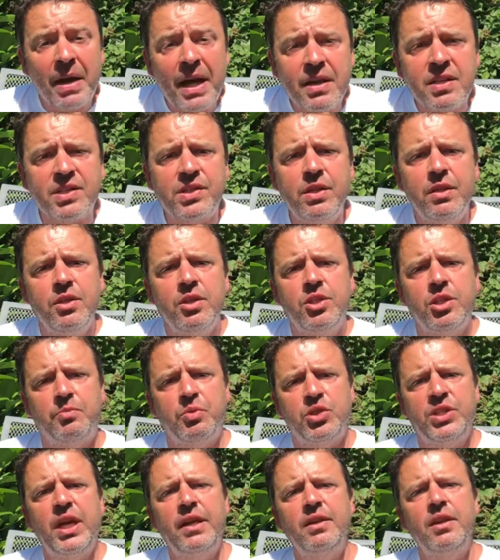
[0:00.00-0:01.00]
best to
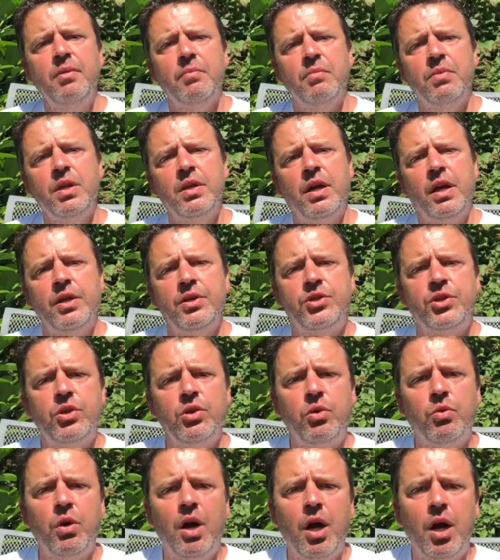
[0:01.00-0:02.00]
protect them and
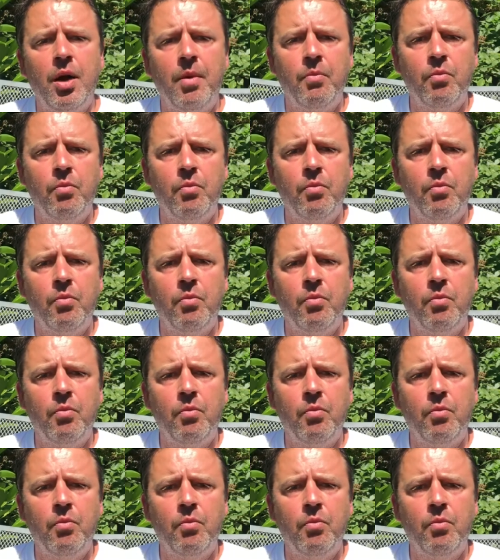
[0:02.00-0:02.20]
to